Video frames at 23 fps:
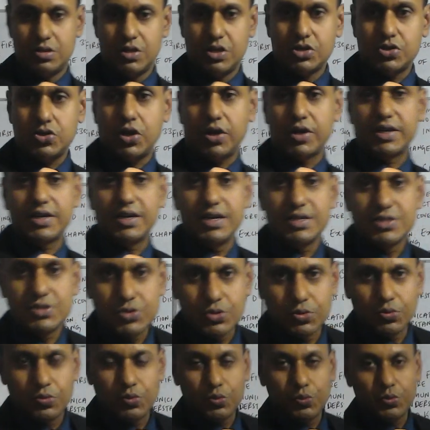Sorry guys,
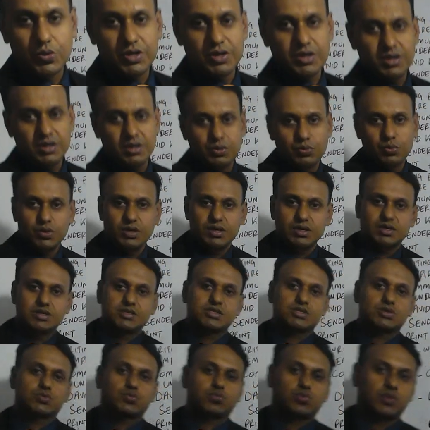so we
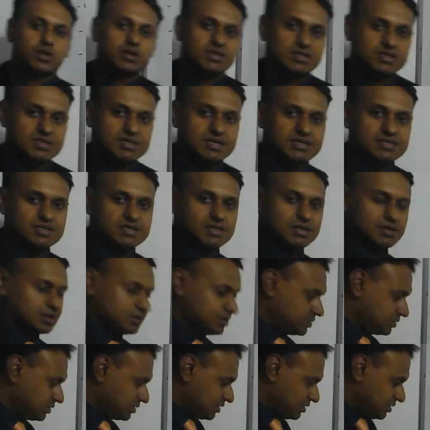just were discussing
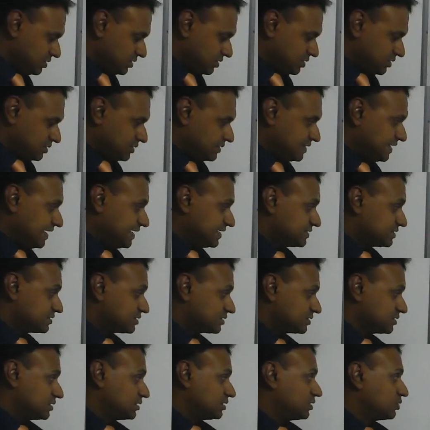that
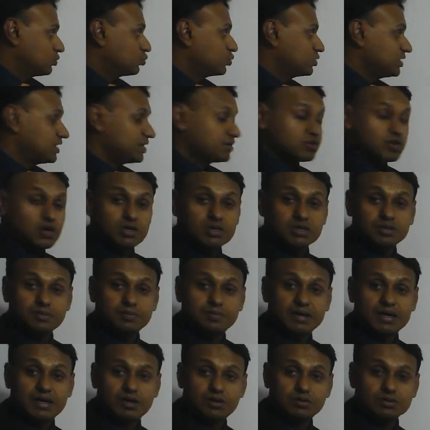we are talking
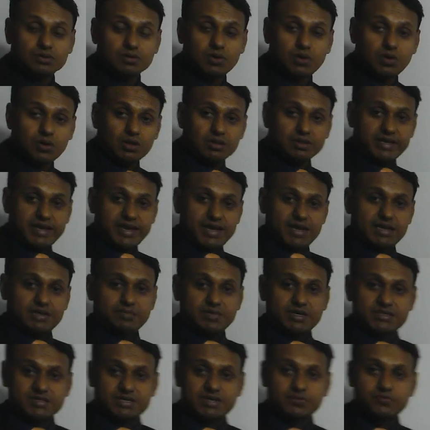about all the
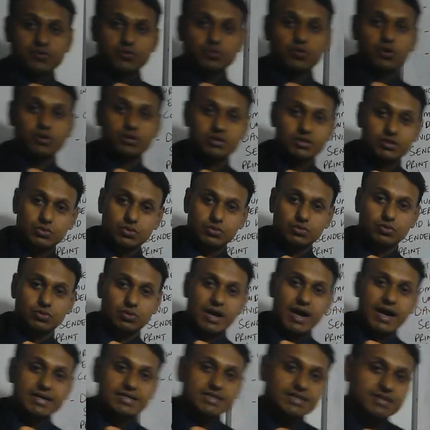elements that we wanted to
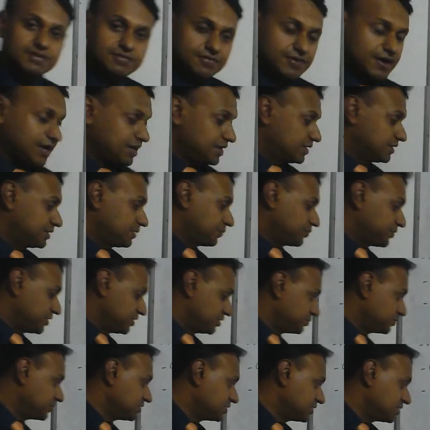identify in the print
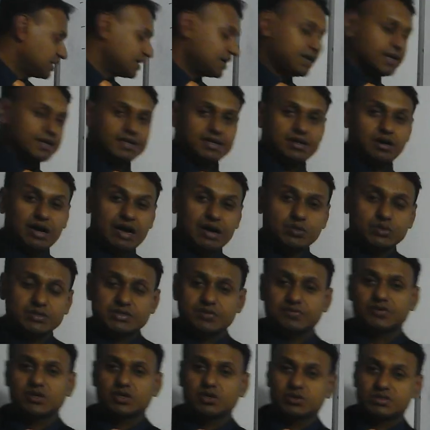media, and I was
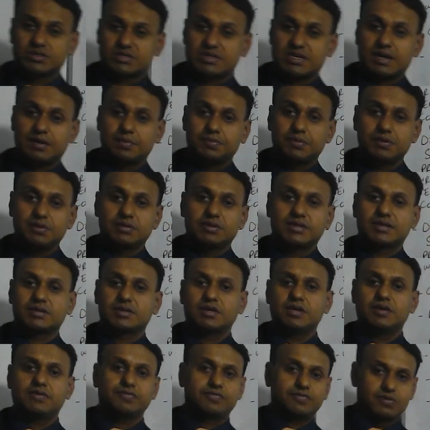giving you an example that
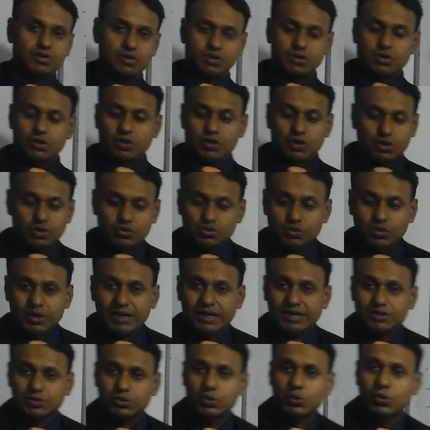if you are
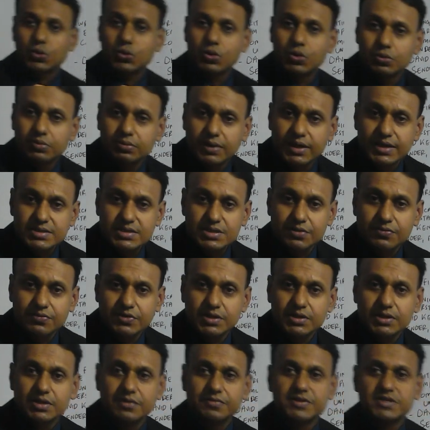at home and someone
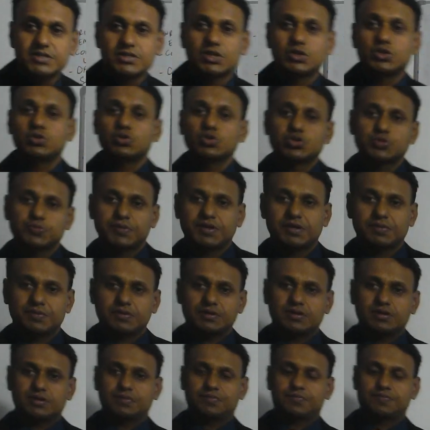delivers a
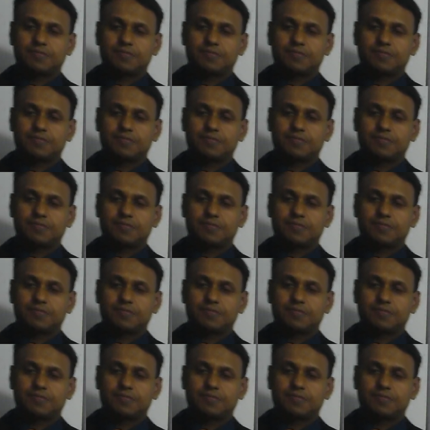newspaper,